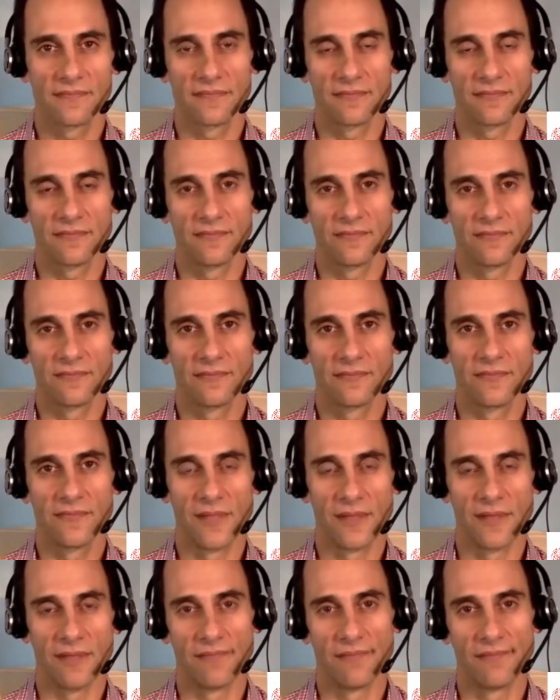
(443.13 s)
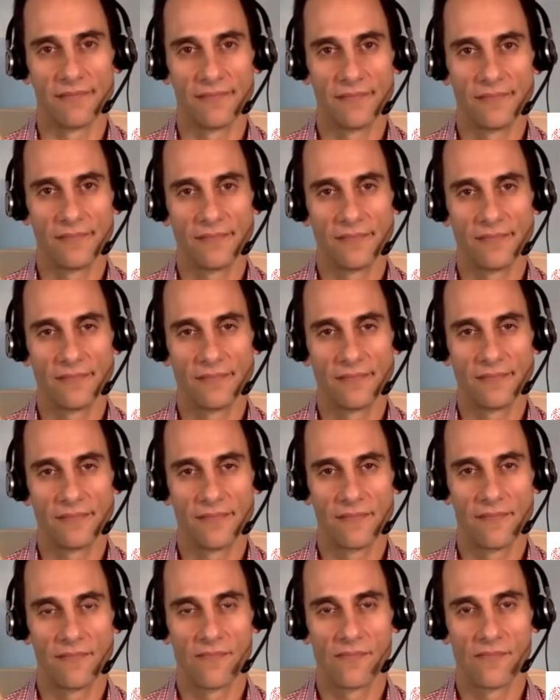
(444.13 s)

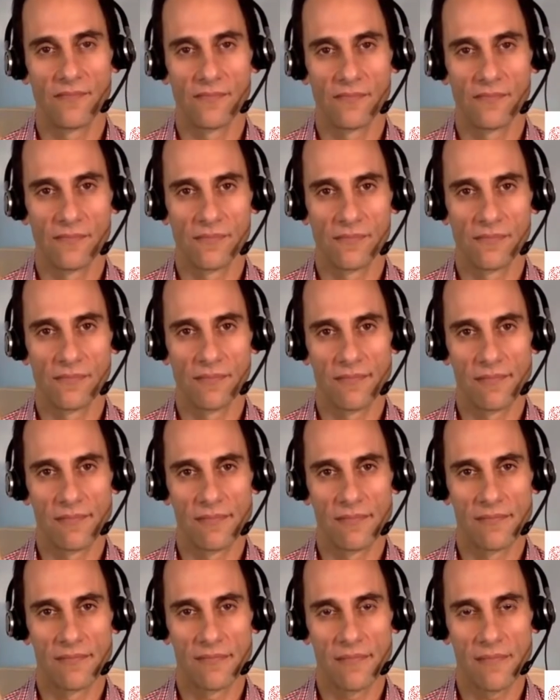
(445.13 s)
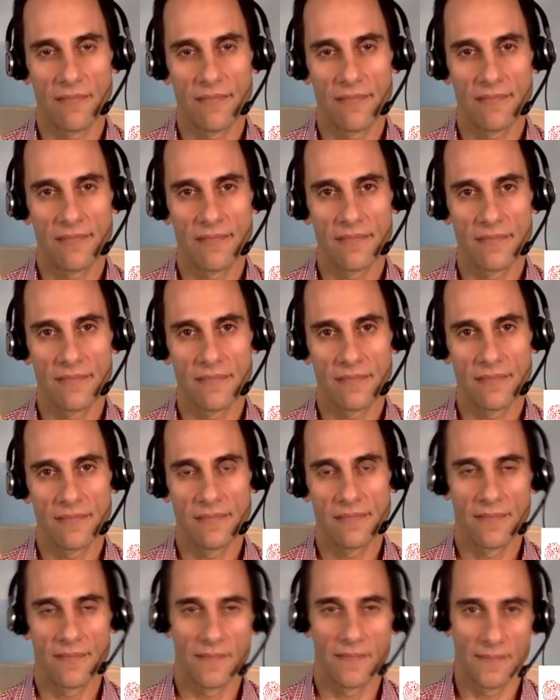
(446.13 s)

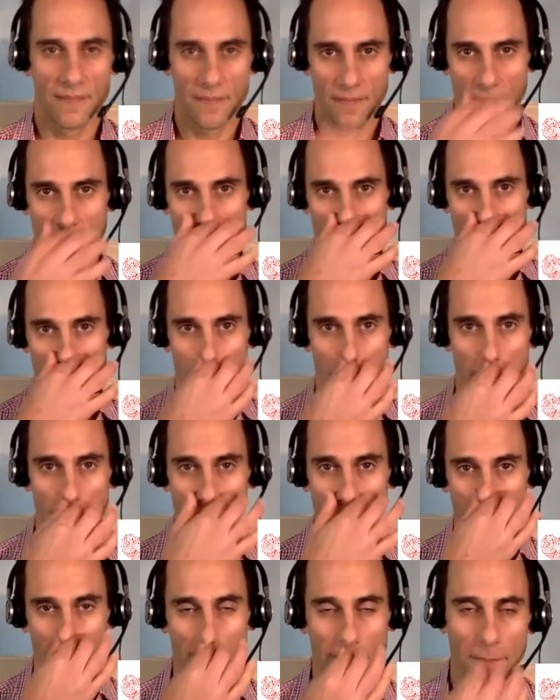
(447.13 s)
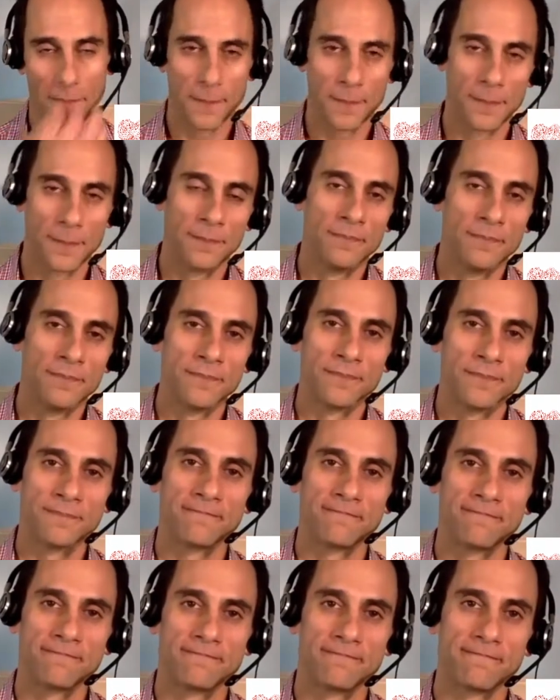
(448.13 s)

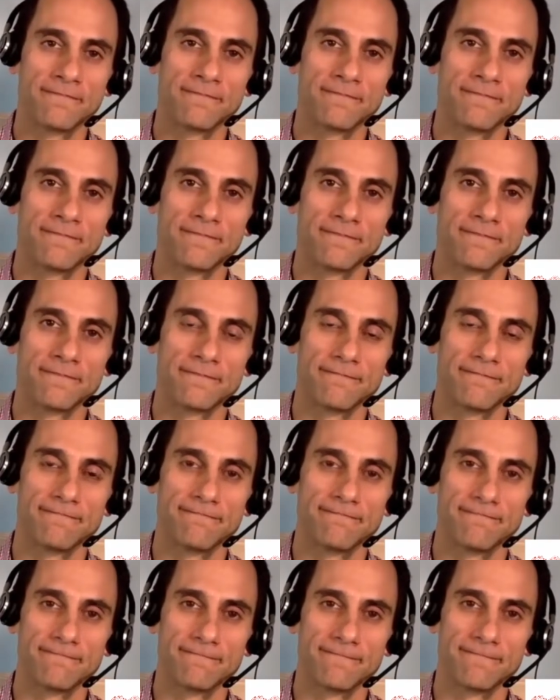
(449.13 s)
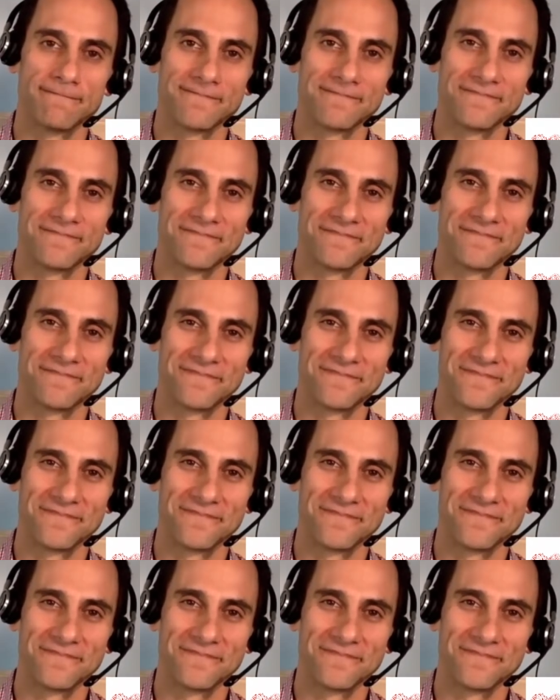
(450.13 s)
(not speaking)